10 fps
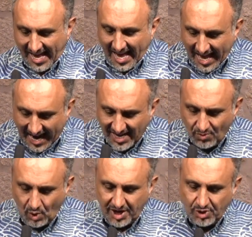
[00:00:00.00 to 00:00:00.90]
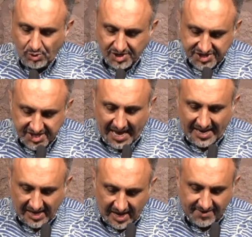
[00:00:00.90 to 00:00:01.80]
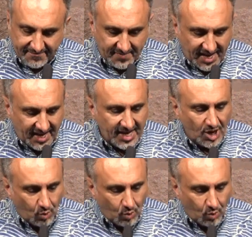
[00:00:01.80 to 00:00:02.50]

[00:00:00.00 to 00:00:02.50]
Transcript: Anyone who does not love me